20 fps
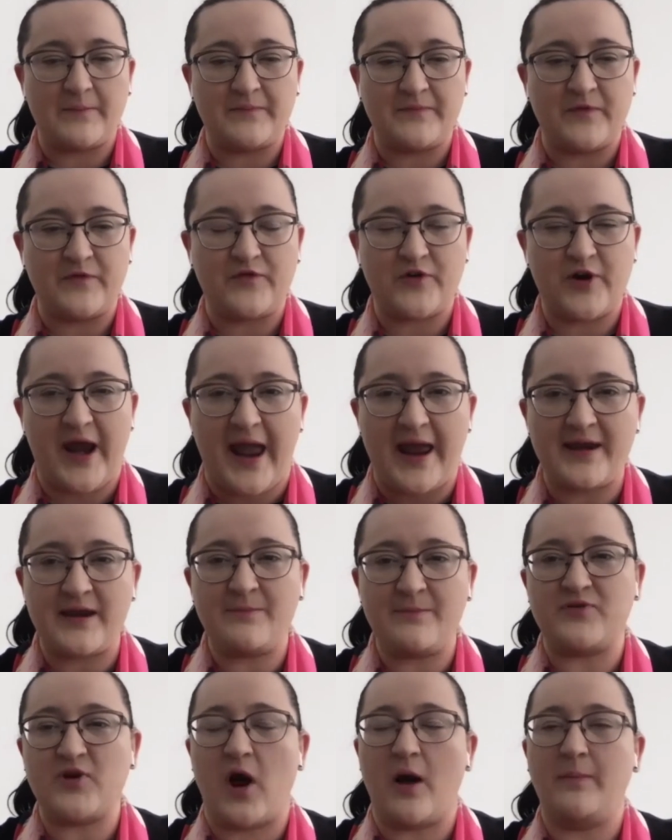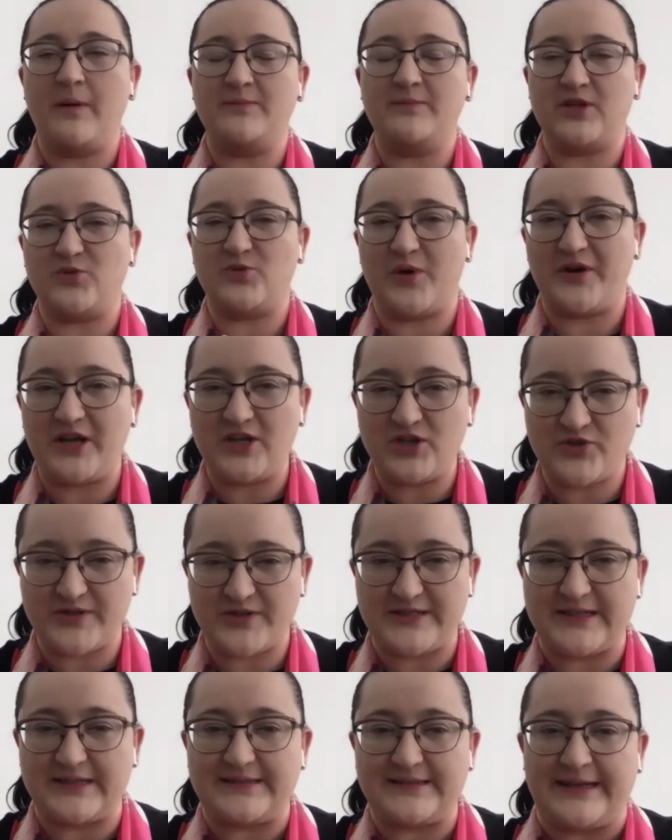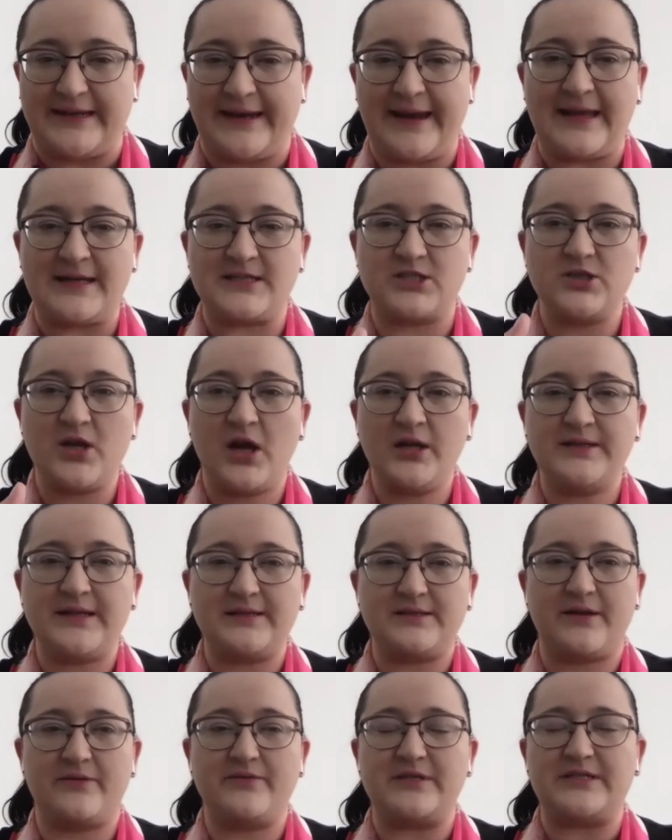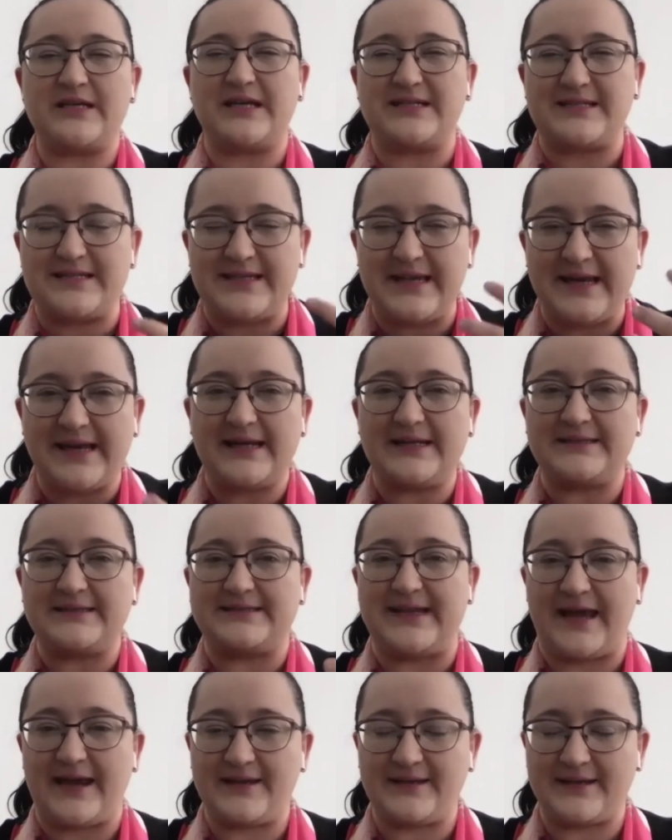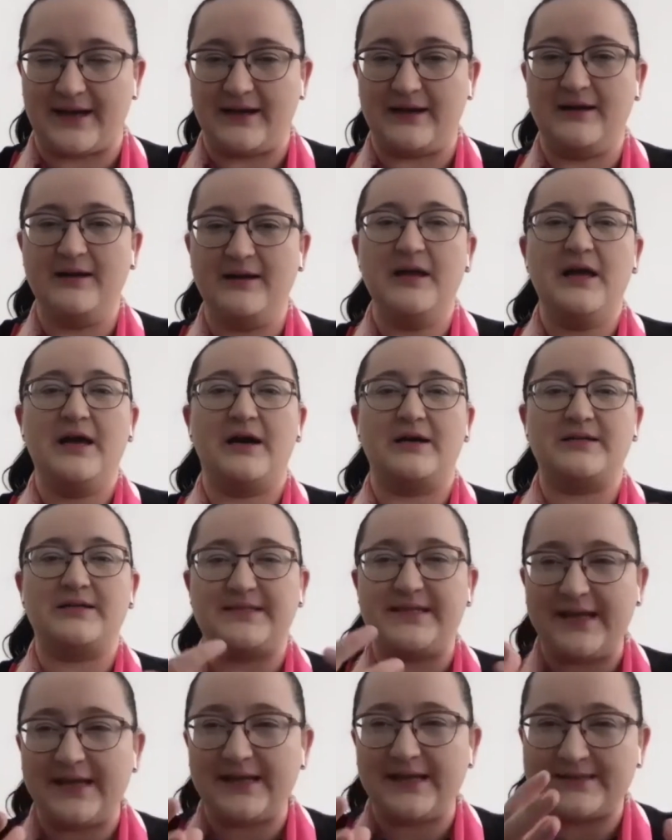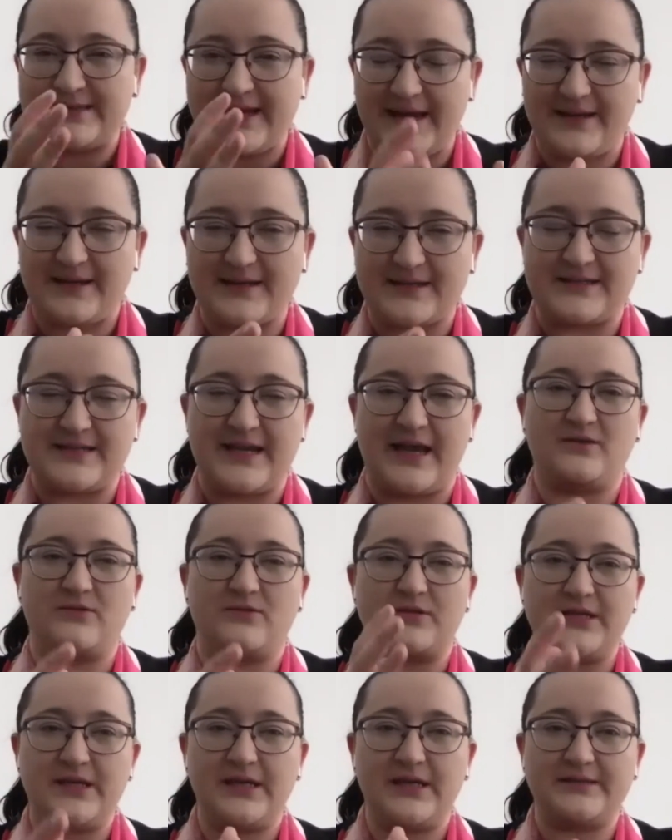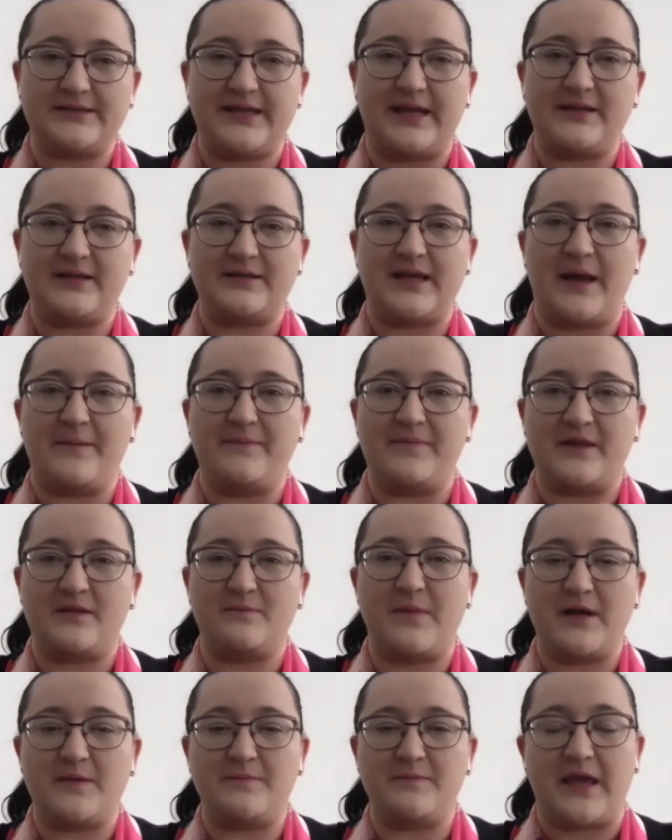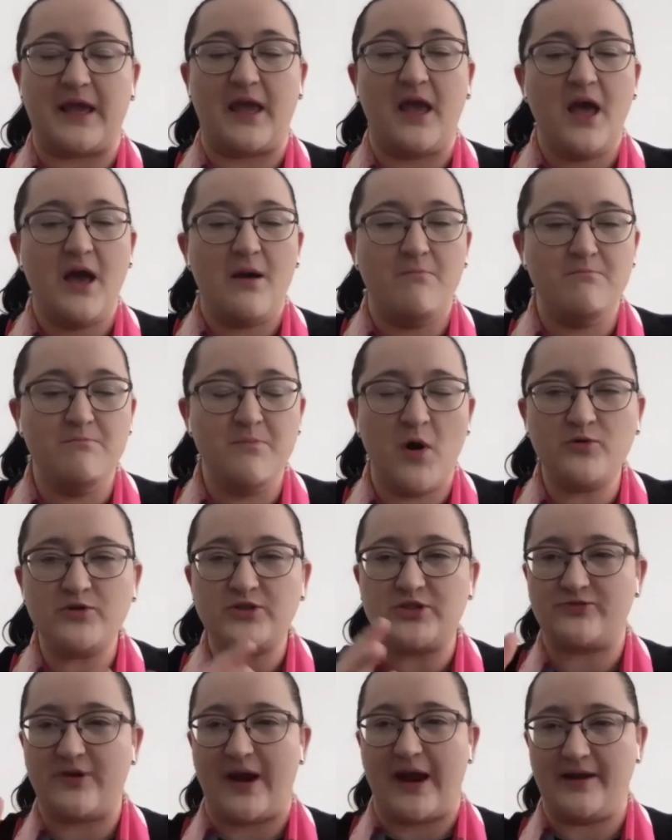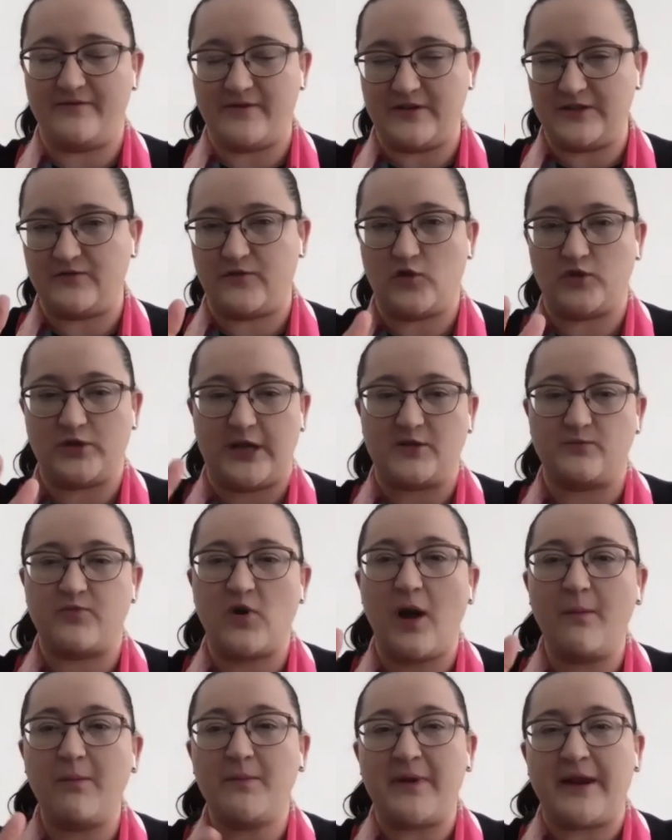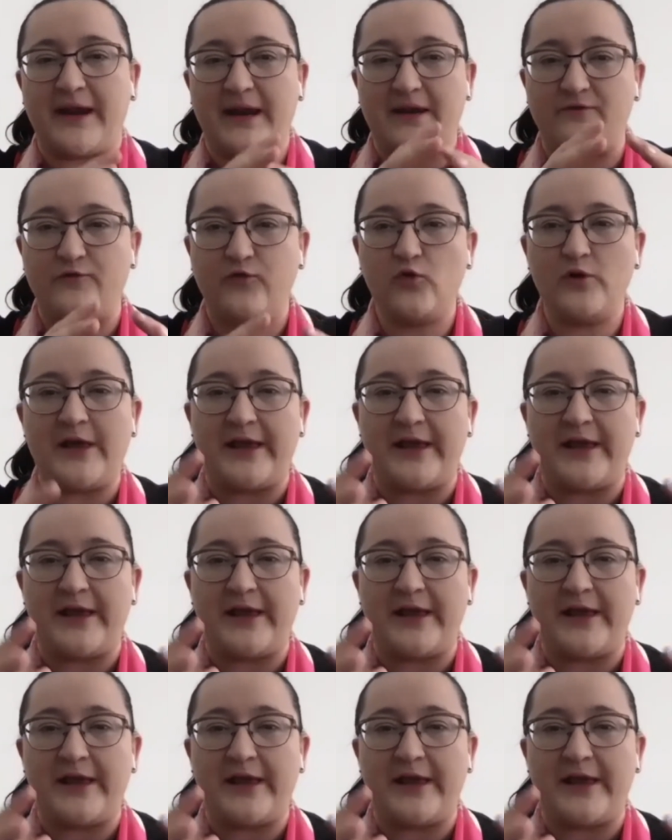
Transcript: for any problem that you're interested in, it's not that there is a single data set or single data type that might be most relevant for that problem and can fully